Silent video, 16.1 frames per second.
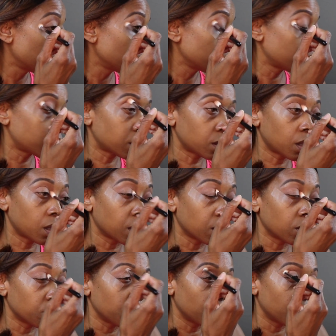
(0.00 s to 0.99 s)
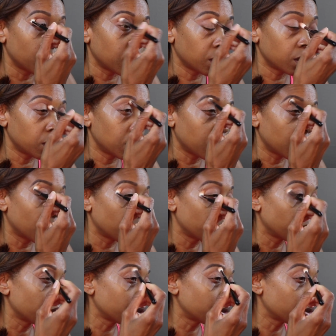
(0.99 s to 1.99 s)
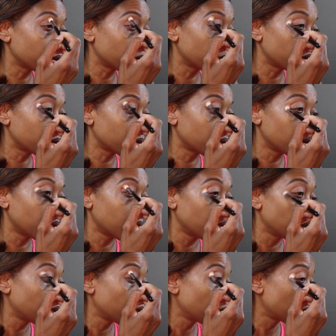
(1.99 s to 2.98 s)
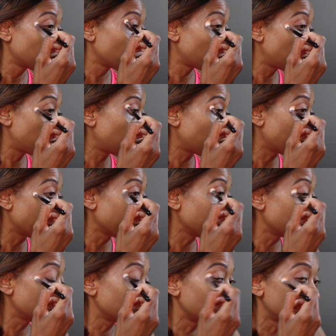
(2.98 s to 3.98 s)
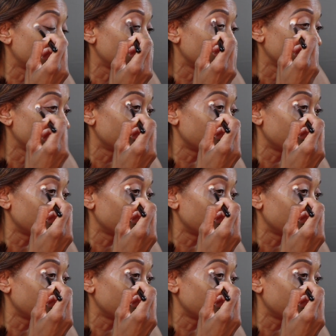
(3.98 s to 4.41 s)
some, and I'm not sure why, because